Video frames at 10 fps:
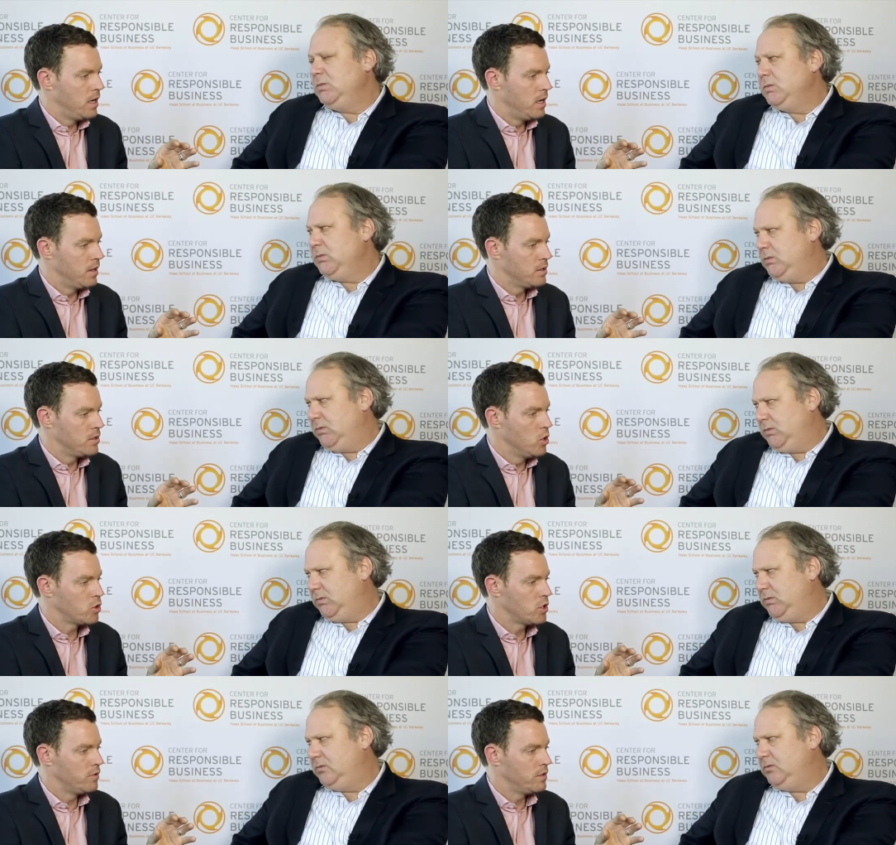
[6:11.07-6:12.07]
Speaker 1: uh, this
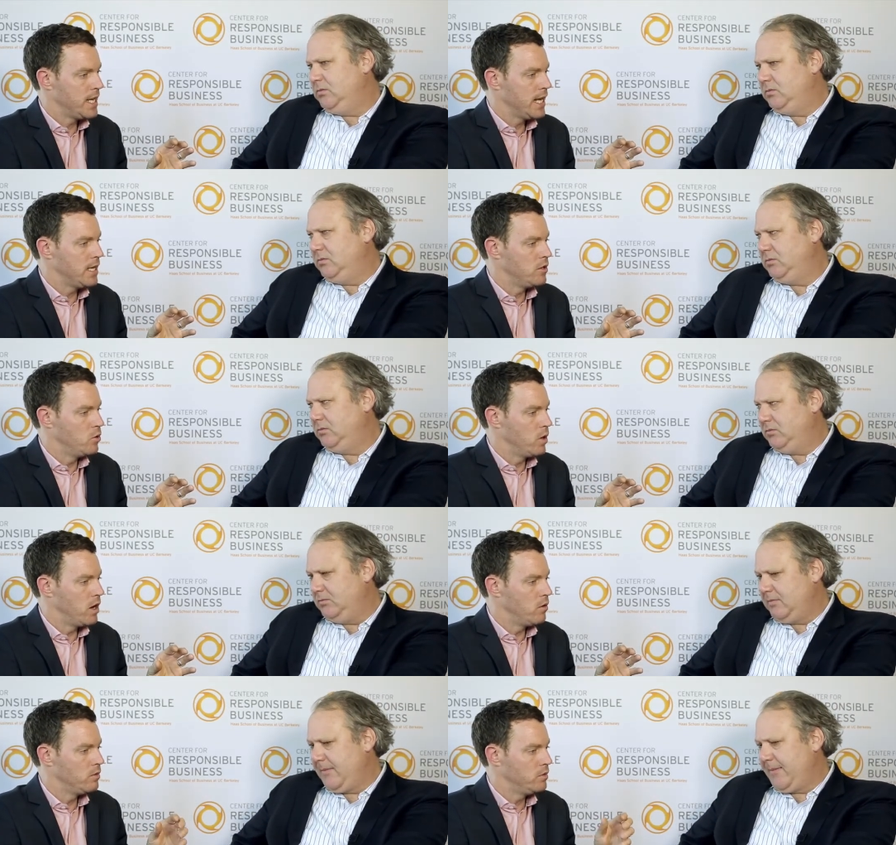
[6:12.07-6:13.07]
notion of taking into
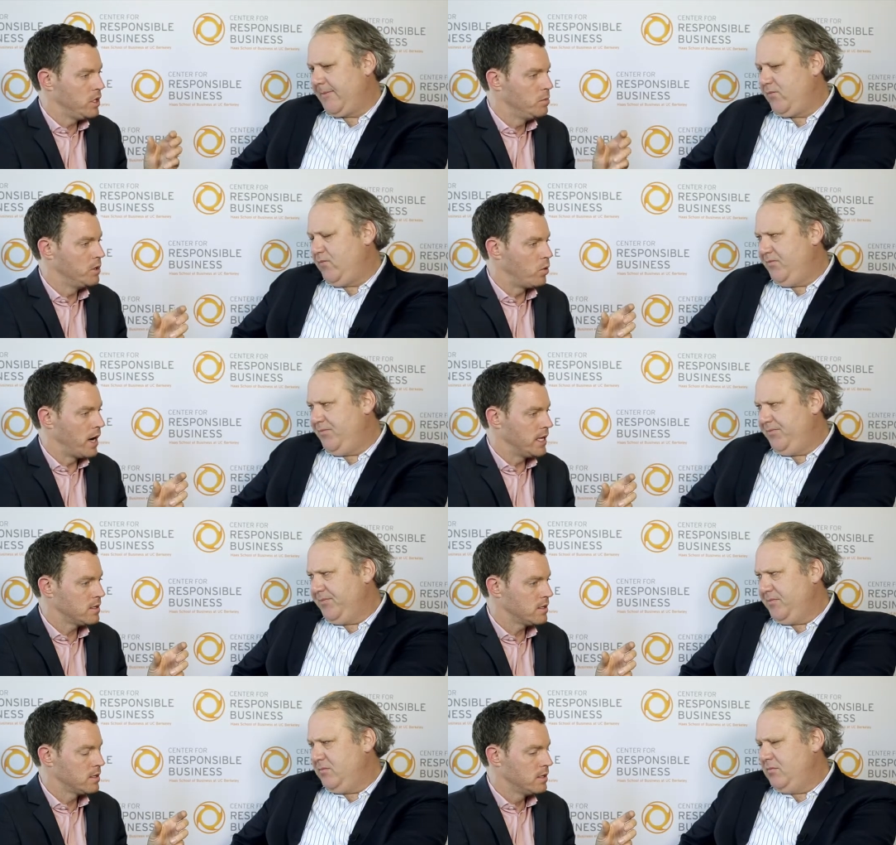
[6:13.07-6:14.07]
account human
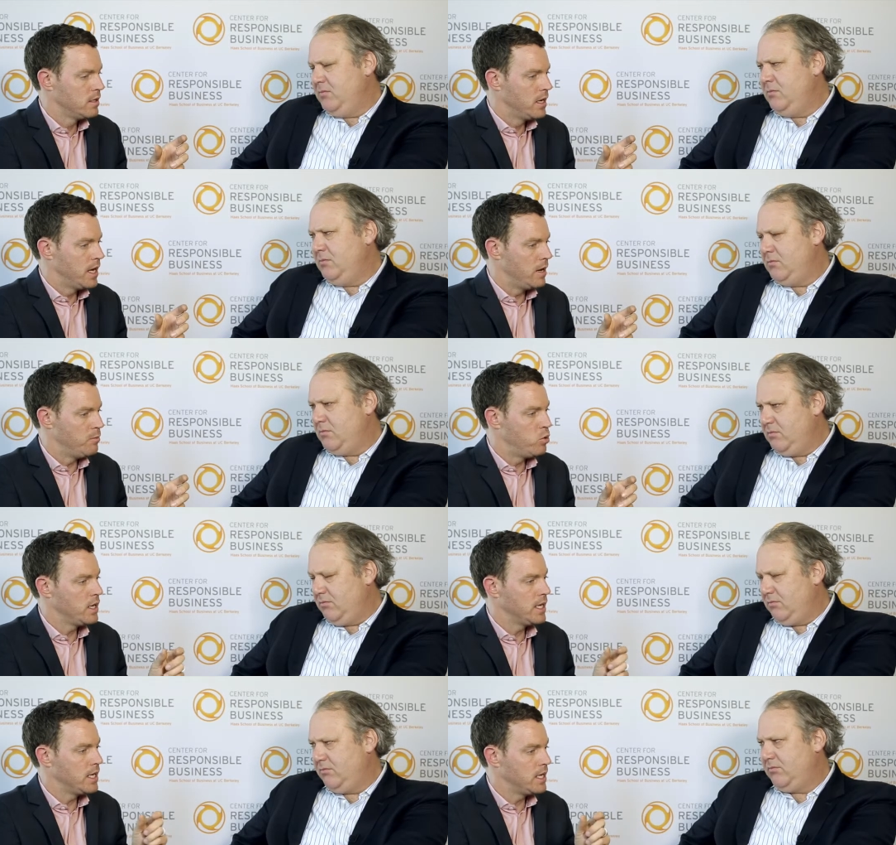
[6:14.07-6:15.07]
rights mm-hmm. and
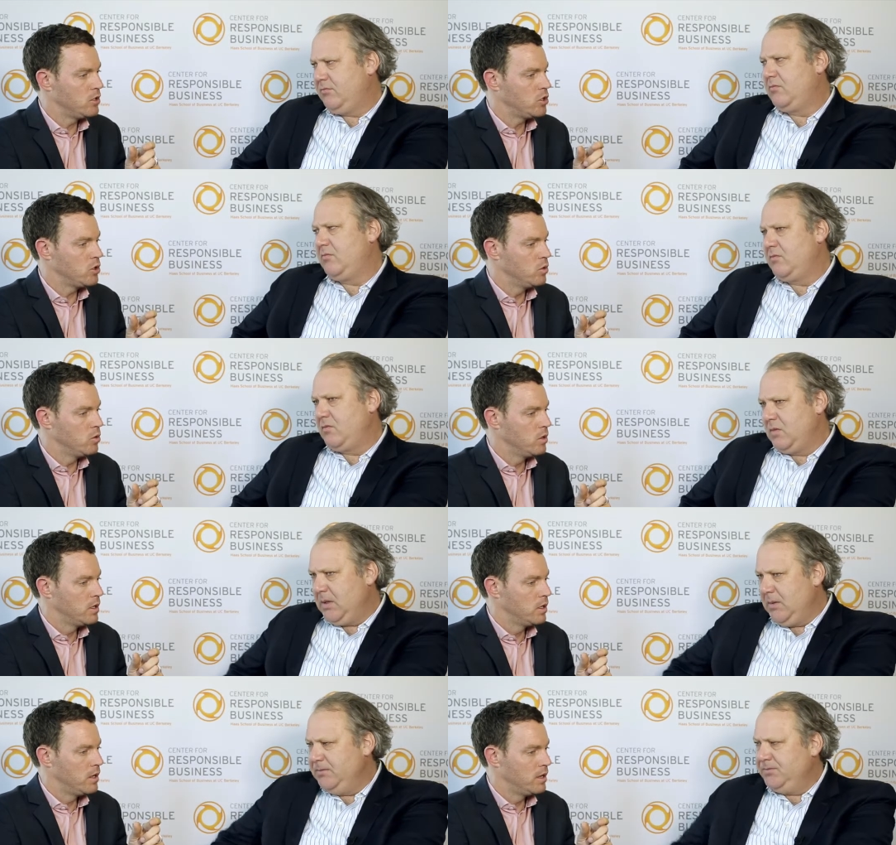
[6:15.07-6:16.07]
putting it into
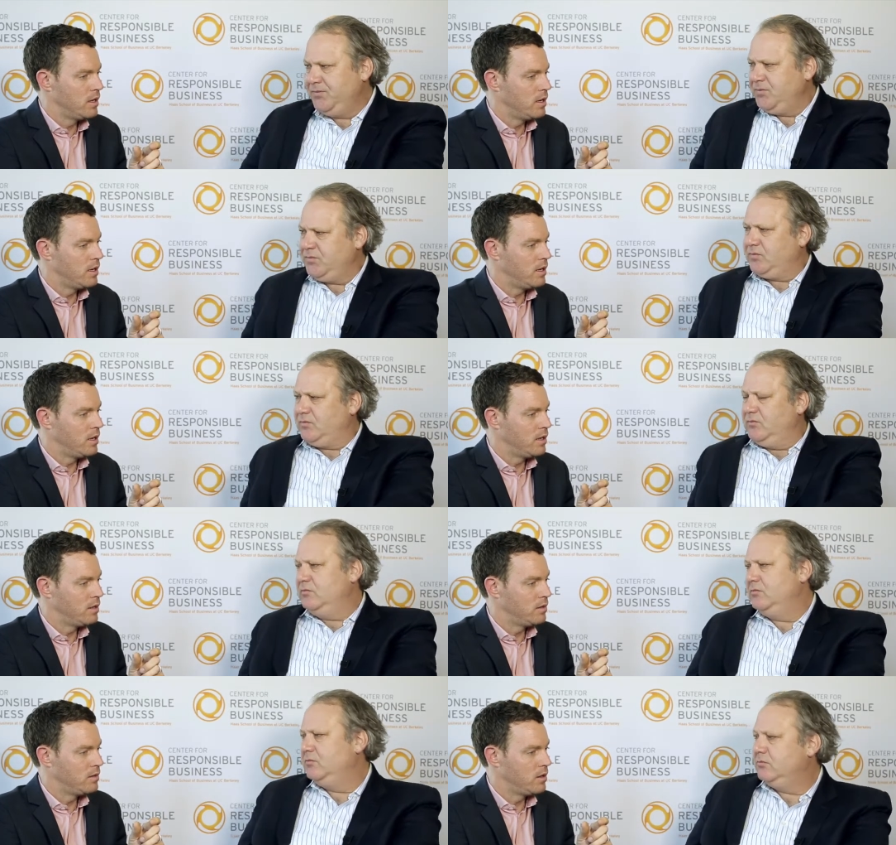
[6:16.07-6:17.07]

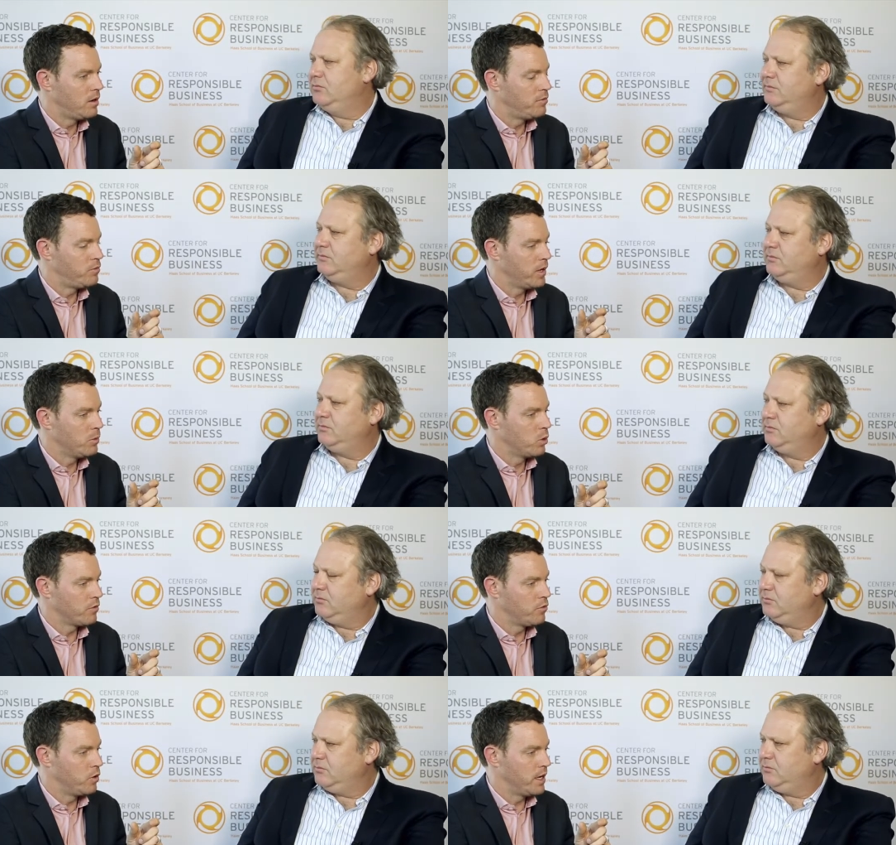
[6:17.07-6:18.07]
uh, a
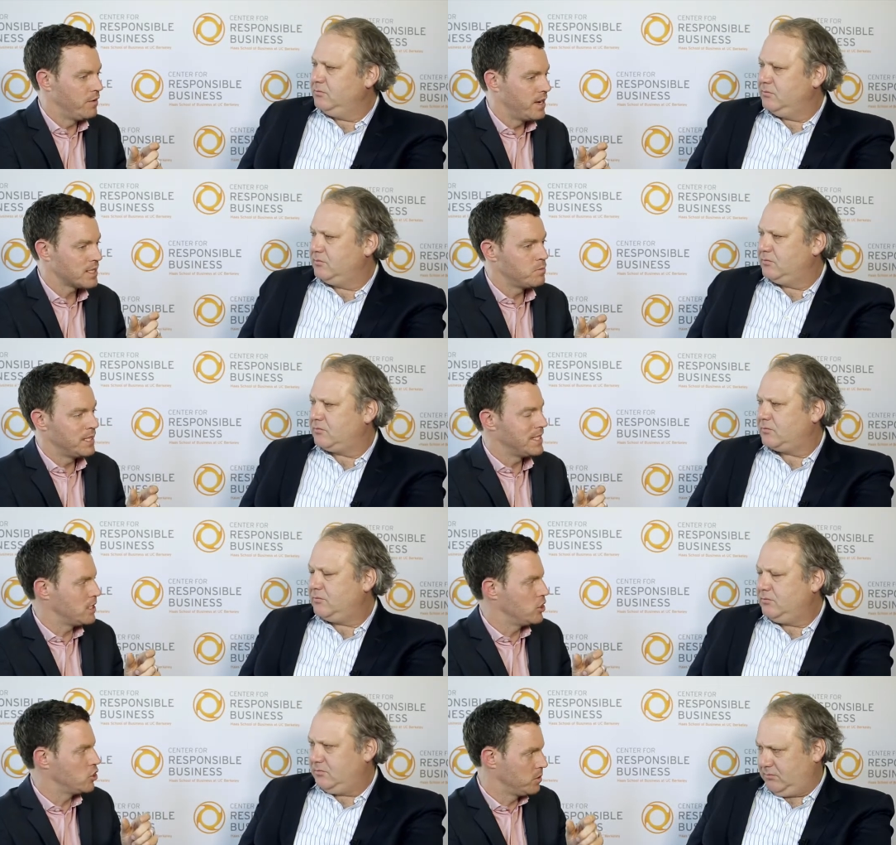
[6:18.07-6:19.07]
framework for investment
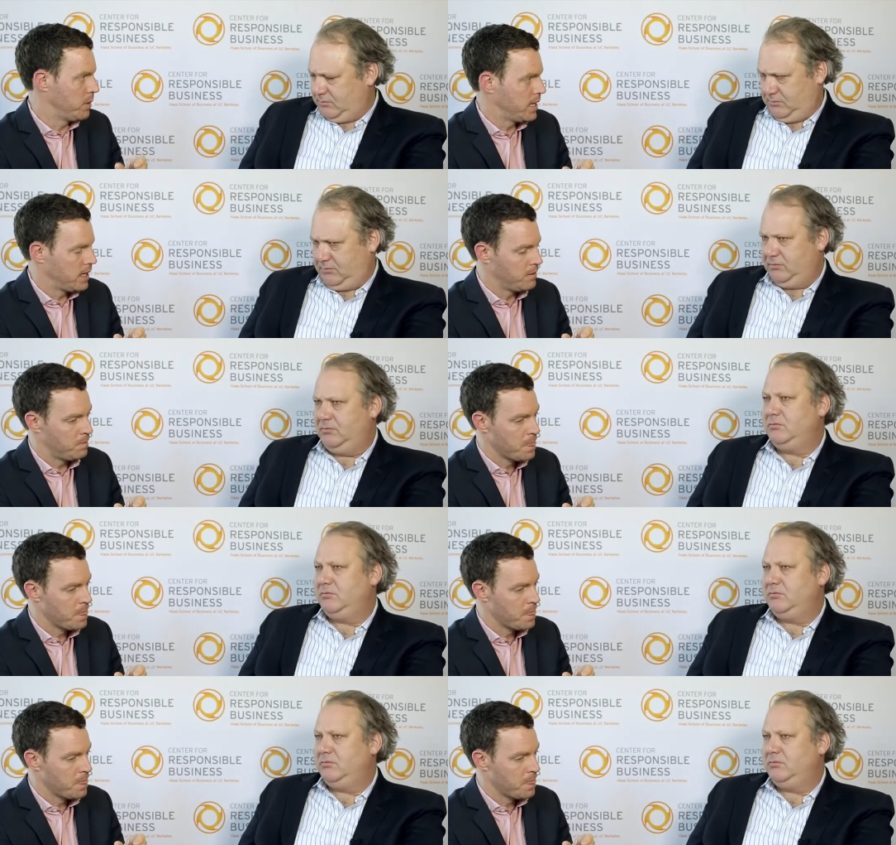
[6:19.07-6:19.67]
decision making.